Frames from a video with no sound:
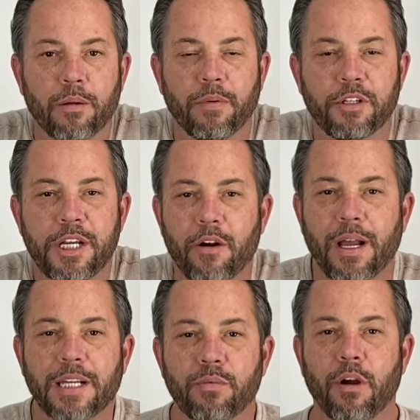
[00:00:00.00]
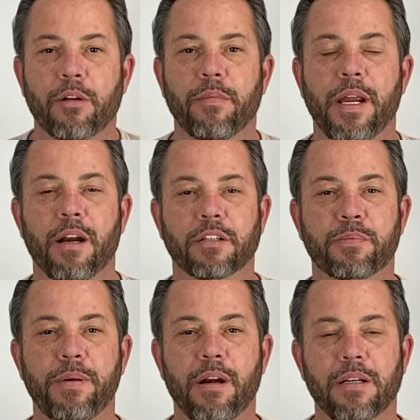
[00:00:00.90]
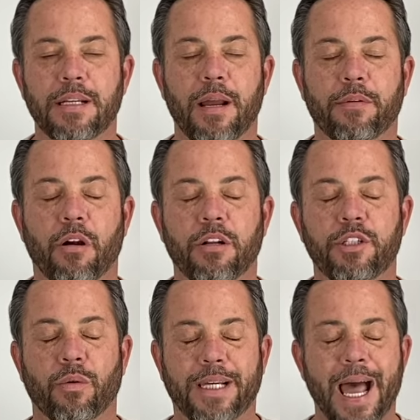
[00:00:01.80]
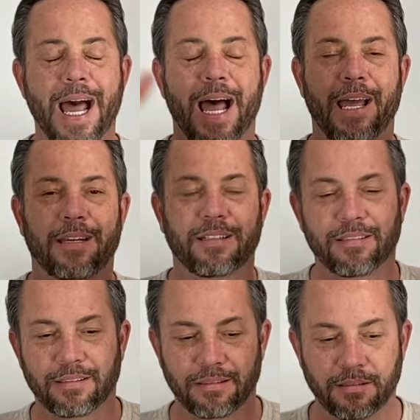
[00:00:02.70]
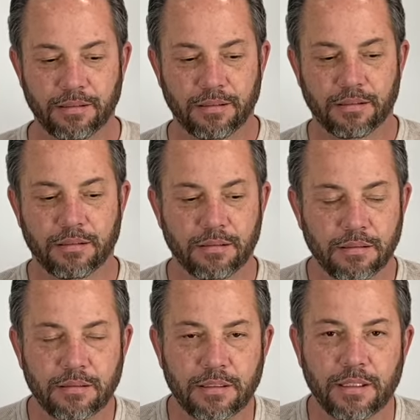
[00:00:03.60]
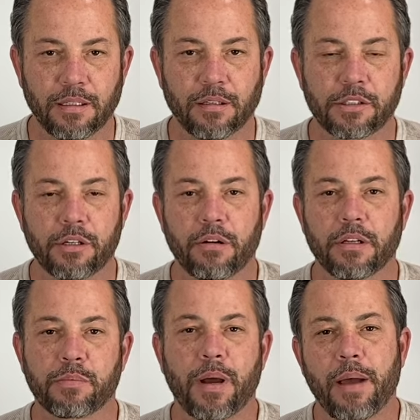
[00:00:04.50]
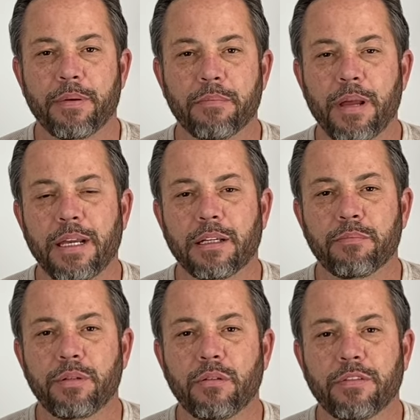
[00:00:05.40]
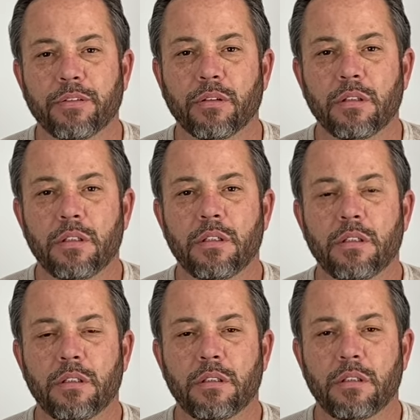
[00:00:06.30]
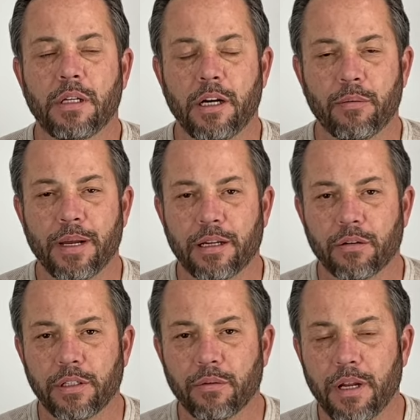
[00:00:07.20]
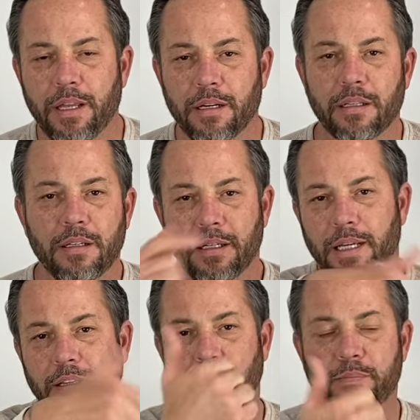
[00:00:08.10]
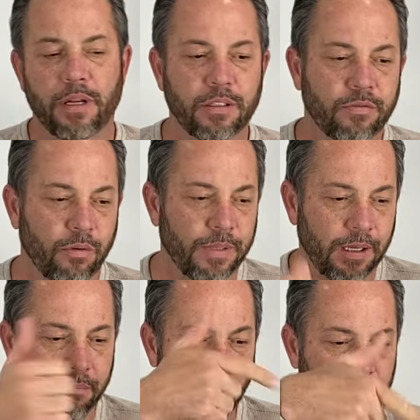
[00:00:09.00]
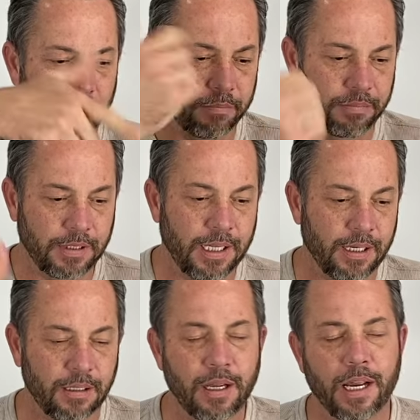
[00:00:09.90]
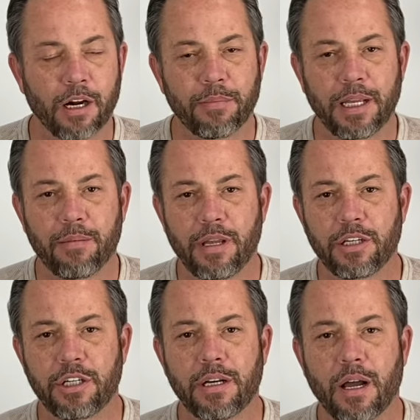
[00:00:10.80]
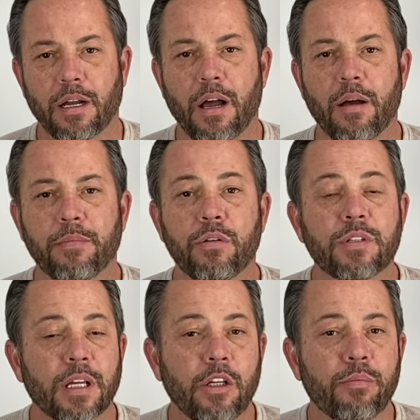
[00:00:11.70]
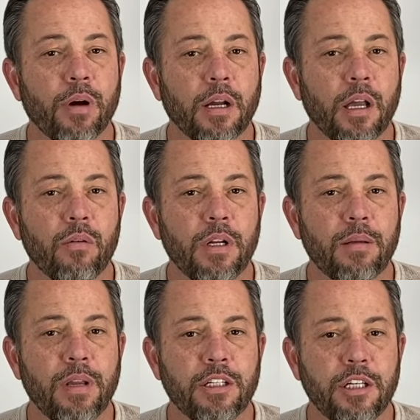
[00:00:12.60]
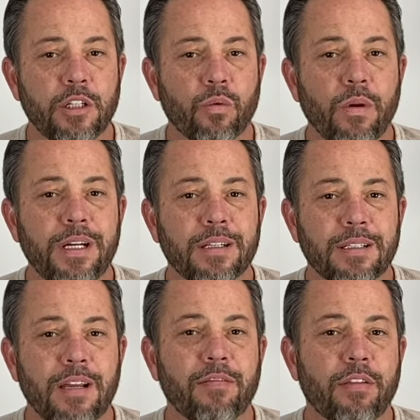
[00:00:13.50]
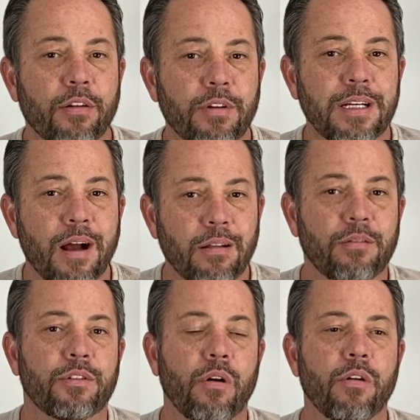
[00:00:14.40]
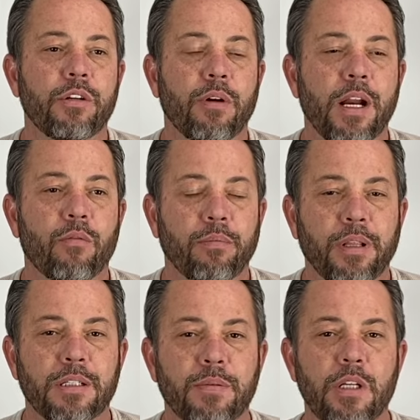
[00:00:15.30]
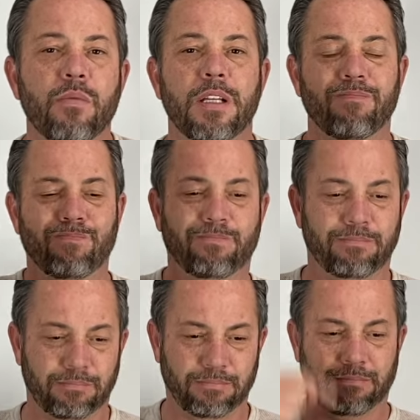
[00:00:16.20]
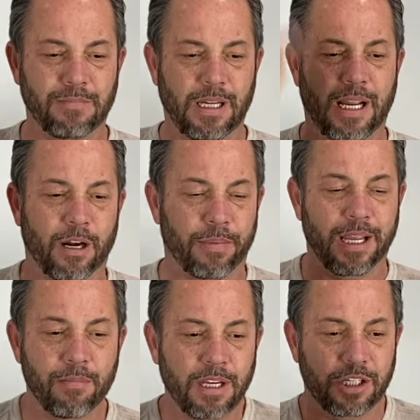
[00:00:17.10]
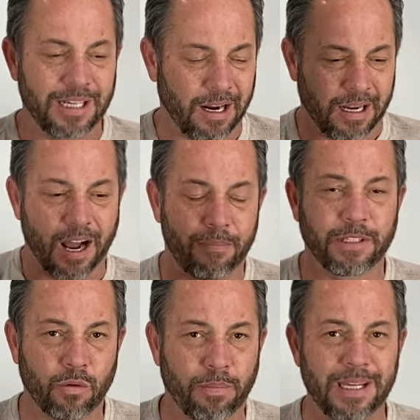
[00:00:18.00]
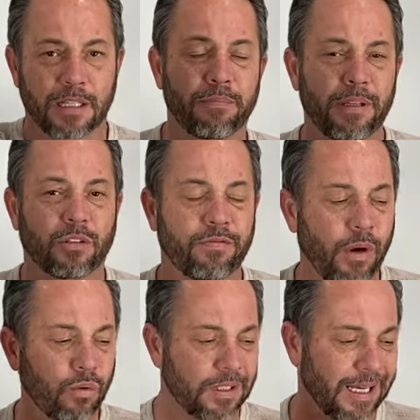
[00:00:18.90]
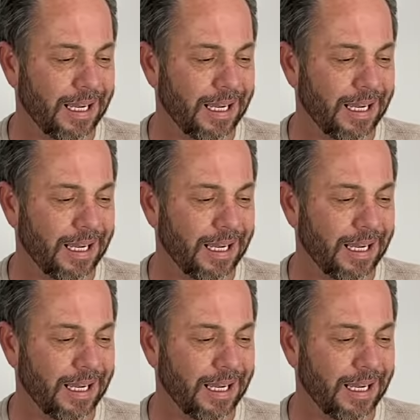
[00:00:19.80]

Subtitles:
to the channel, guys. Welcome to the Hair Experience. I'm Curtis, your guide to get luxurious, popping, banging, beautiful hair back on your head. Hit those buttons for me. Boom, boom, hit it. Hairbymhe.com. Use that coupon code MHE20 to save $30 on your hair replacement unit. Hairbymhe.com. That's what pays the bills, folks. I